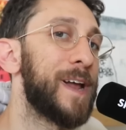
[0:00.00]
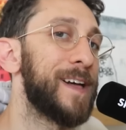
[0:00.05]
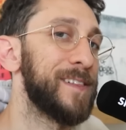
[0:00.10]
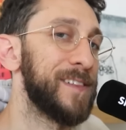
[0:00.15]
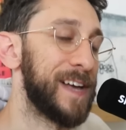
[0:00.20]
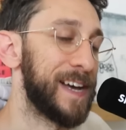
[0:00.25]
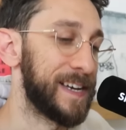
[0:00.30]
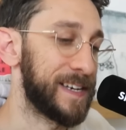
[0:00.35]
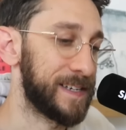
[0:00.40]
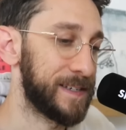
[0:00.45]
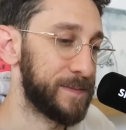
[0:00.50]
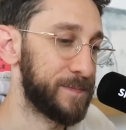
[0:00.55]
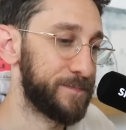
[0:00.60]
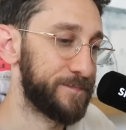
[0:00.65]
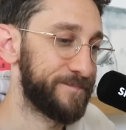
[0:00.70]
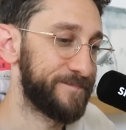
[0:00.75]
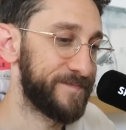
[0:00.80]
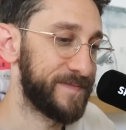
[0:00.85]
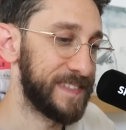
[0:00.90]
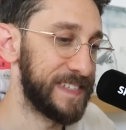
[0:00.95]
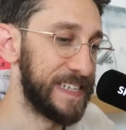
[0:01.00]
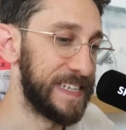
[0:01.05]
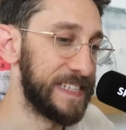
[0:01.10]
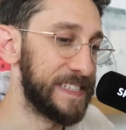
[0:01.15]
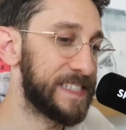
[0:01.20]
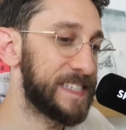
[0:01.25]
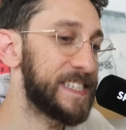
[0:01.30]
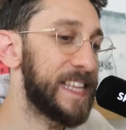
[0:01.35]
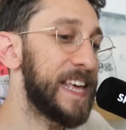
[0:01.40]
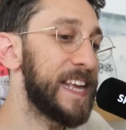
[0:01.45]
I like.
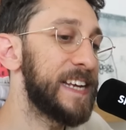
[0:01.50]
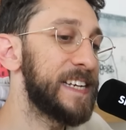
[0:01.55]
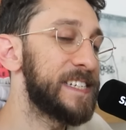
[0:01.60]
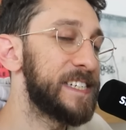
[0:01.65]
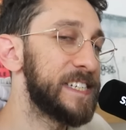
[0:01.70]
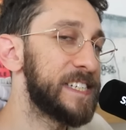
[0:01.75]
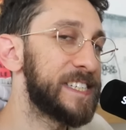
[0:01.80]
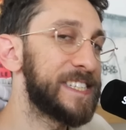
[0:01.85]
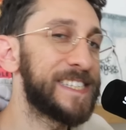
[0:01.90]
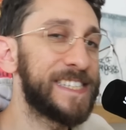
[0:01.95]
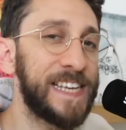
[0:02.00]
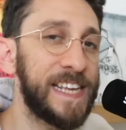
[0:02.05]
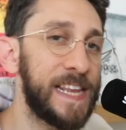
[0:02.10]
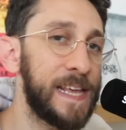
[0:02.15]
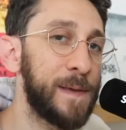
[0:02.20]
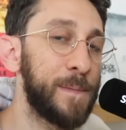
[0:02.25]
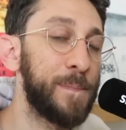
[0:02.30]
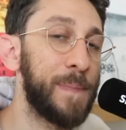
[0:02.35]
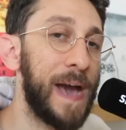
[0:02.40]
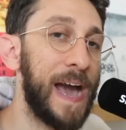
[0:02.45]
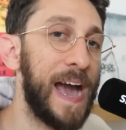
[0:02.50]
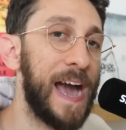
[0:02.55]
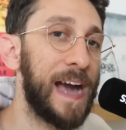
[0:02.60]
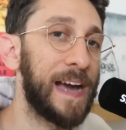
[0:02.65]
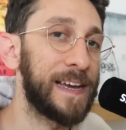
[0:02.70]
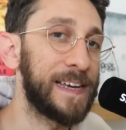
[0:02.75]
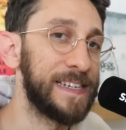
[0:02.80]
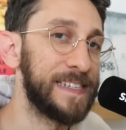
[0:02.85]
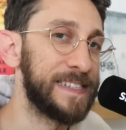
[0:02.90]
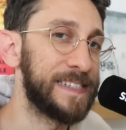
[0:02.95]
Instead of just sitting
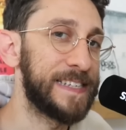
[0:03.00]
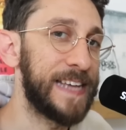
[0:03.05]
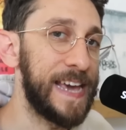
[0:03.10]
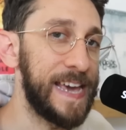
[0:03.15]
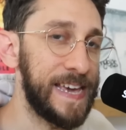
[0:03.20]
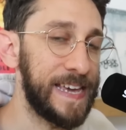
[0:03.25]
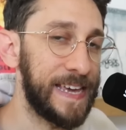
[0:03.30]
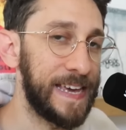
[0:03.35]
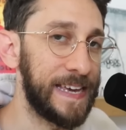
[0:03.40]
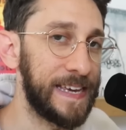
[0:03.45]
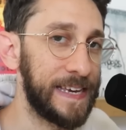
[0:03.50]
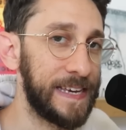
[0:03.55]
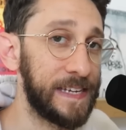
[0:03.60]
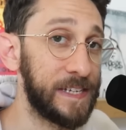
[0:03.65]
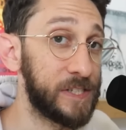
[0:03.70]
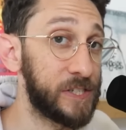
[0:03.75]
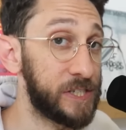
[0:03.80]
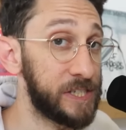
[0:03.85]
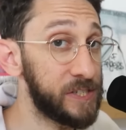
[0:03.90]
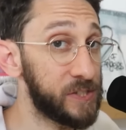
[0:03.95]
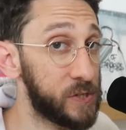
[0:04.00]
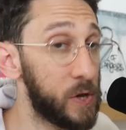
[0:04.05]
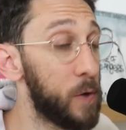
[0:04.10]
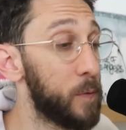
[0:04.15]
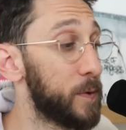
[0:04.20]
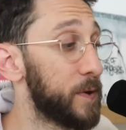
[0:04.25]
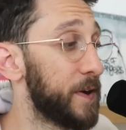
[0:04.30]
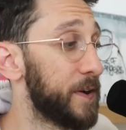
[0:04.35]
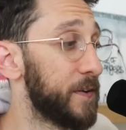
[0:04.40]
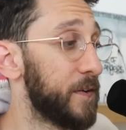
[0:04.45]
back and taking it, she's
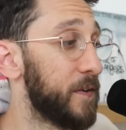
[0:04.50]
going on